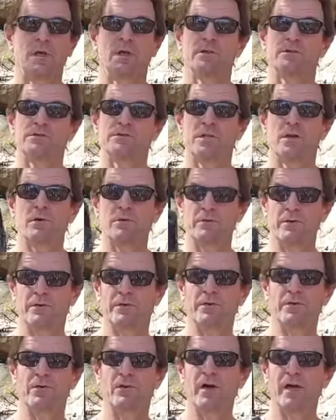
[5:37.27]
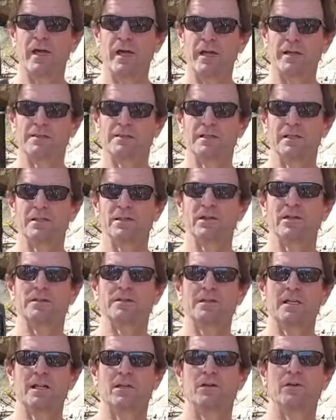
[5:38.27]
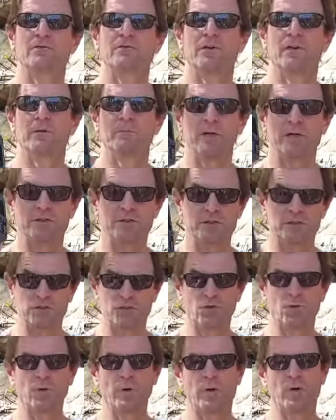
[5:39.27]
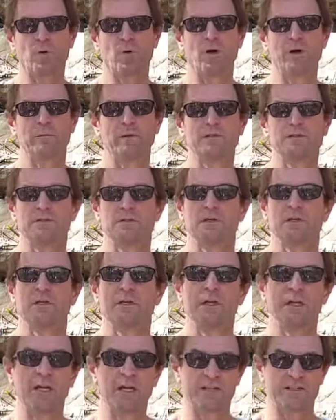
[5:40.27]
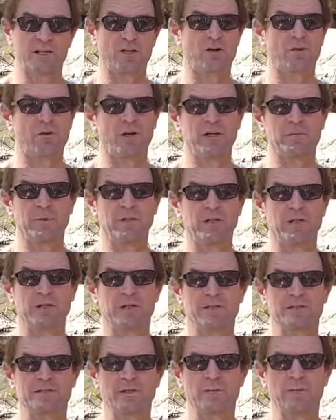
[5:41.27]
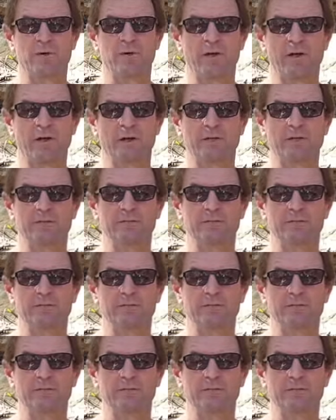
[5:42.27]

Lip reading: So if the Thuraya XT Lite satellite phone matches your requirements, it's a great bit of kit to buy.